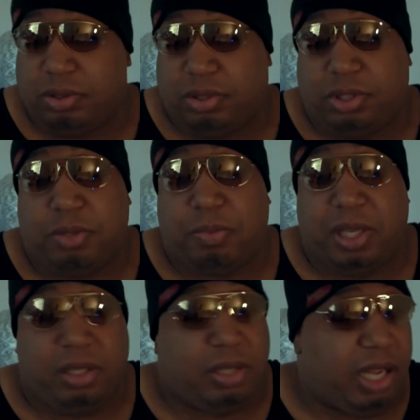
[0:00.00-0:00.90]
should
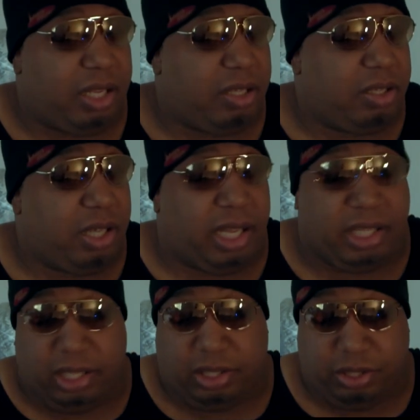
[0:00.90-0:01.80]
be like like
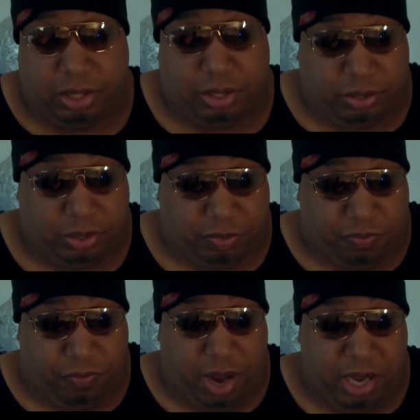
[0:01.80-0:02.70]
should should
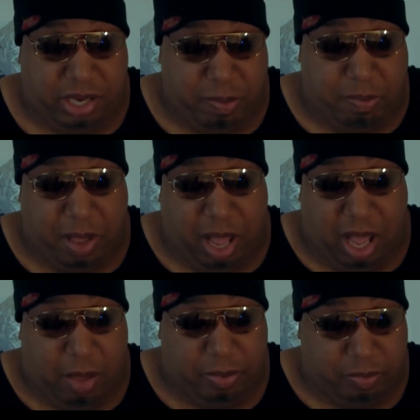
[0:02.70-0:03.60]
Frank and
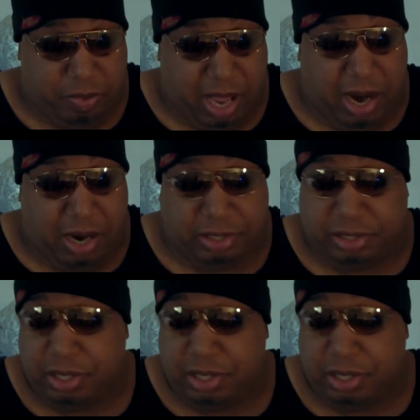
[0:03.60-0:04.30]
Bob marriage